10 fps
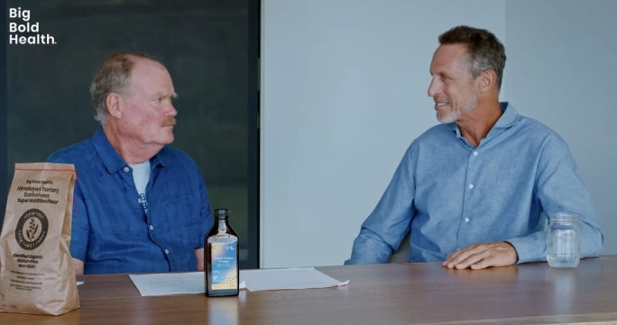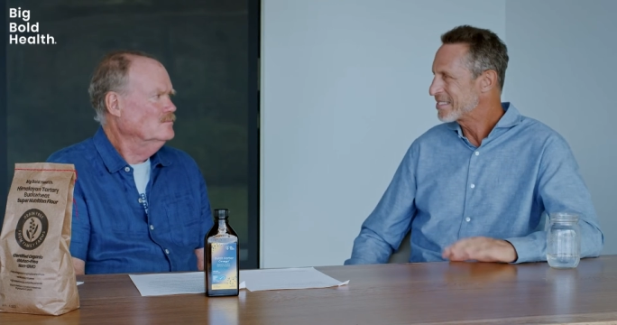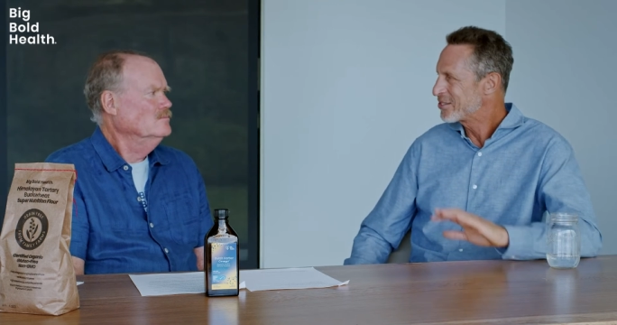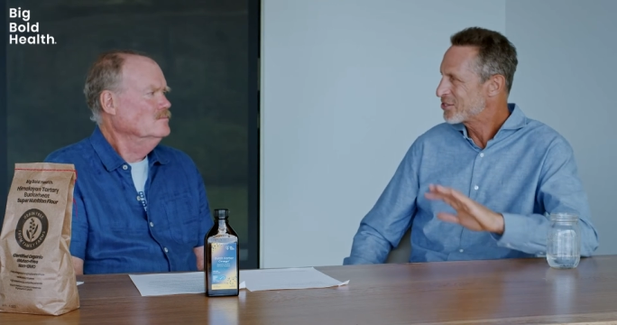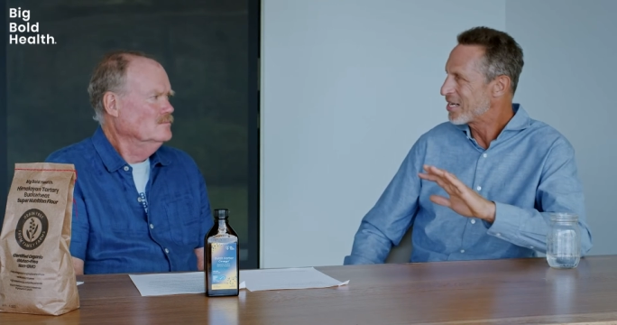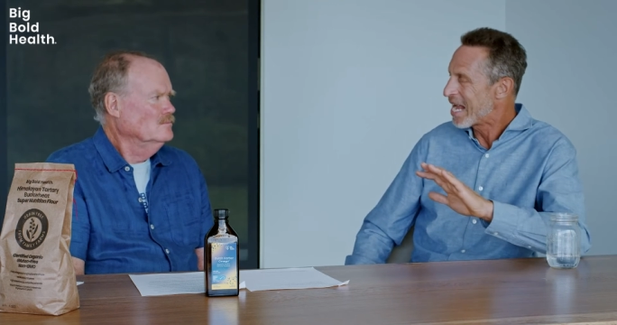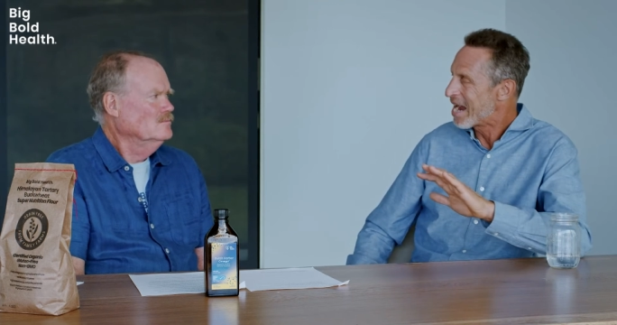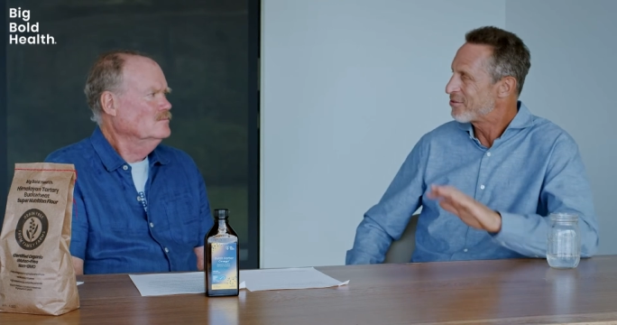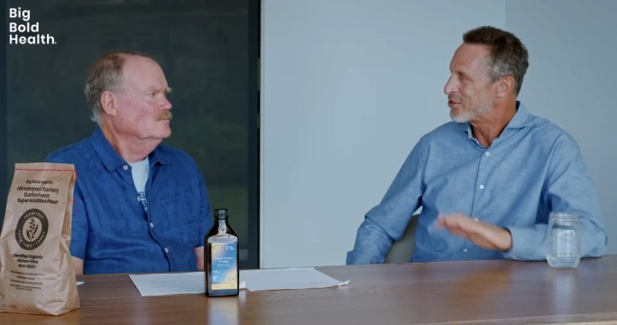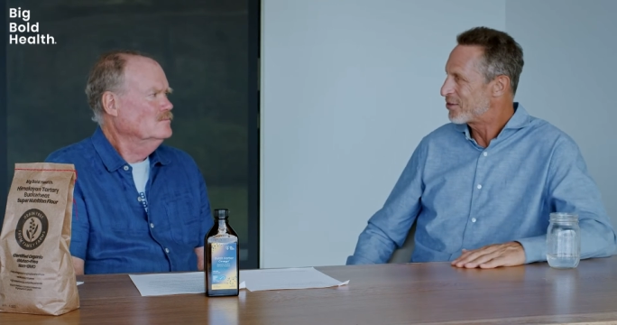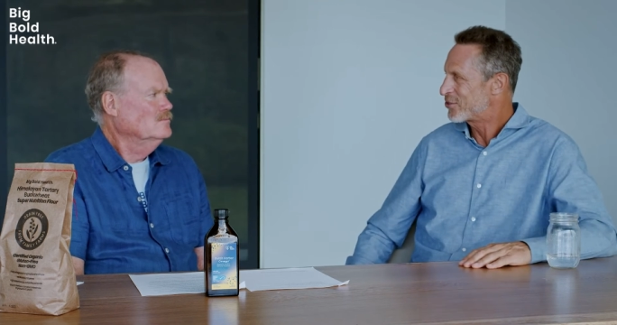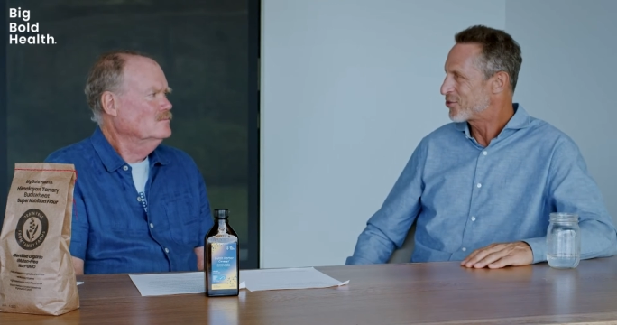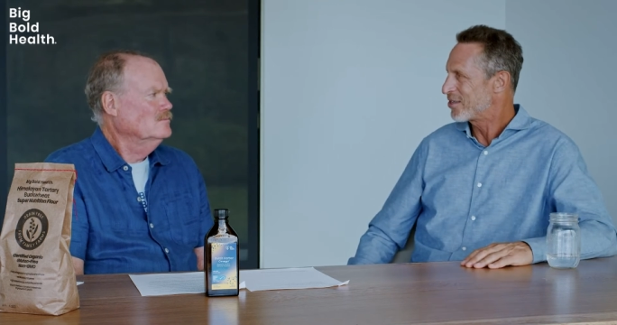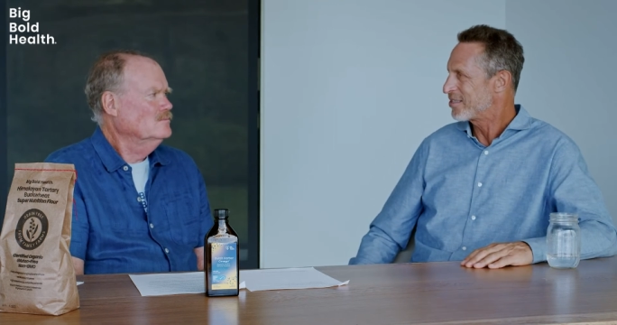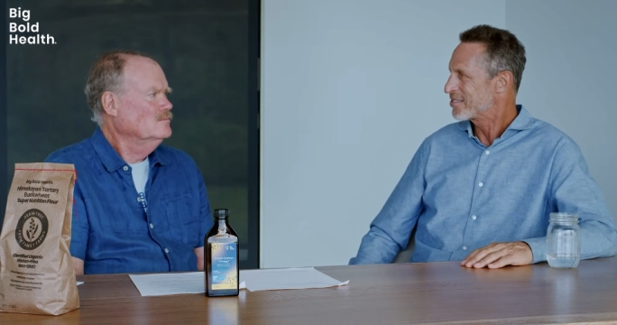Speaker 1: It's not just an average fish
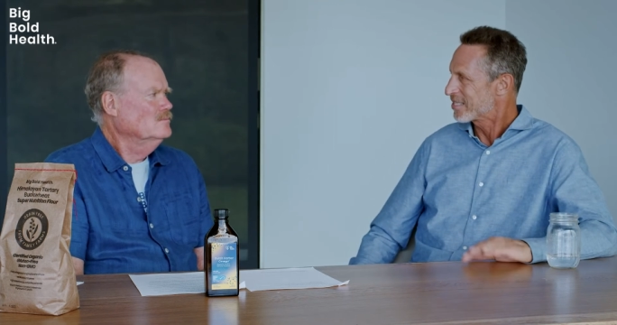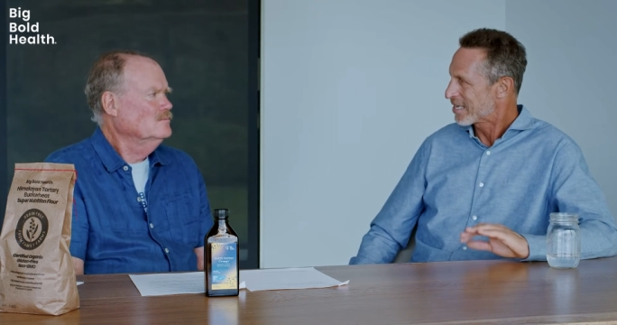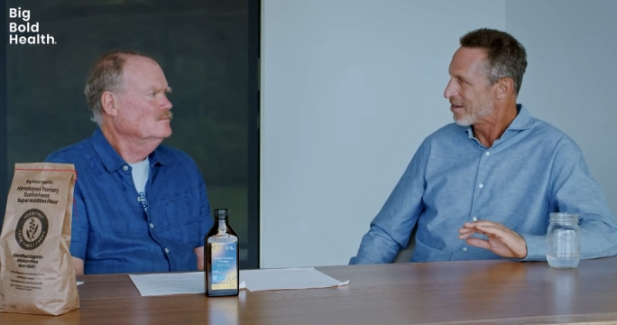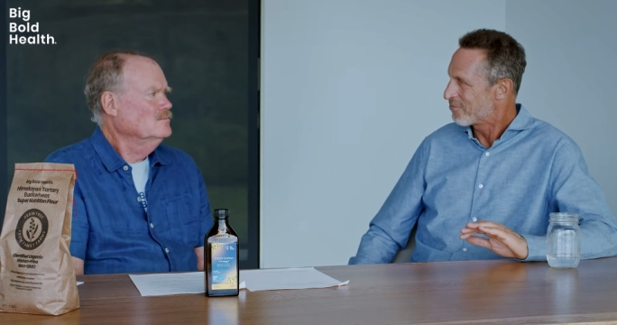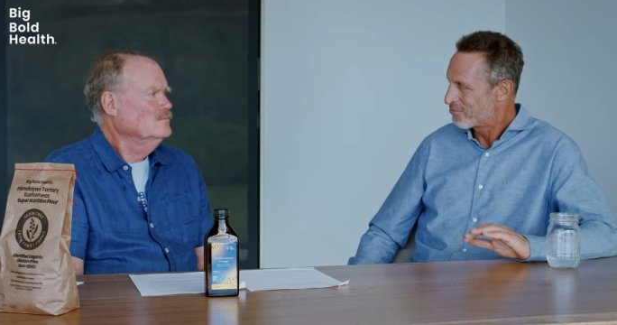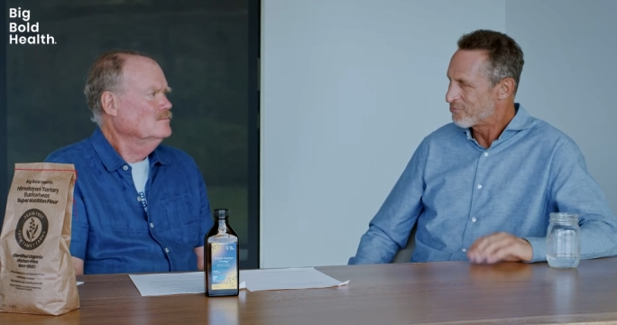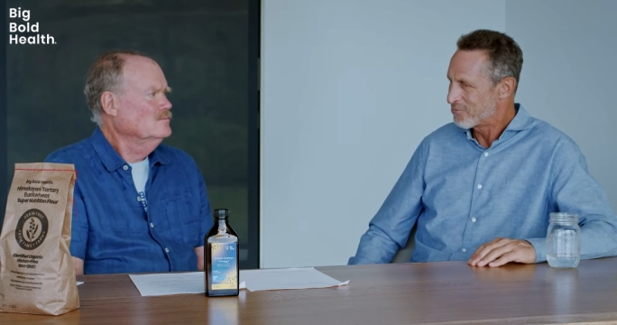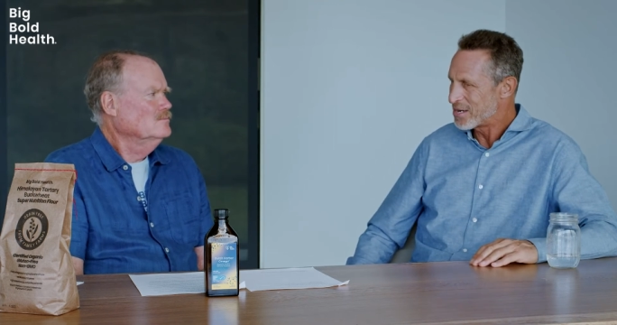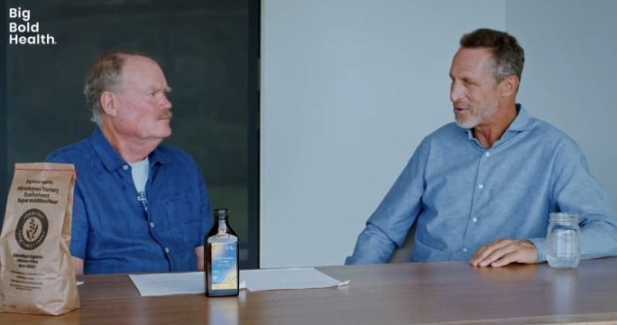oil, it's like a pretty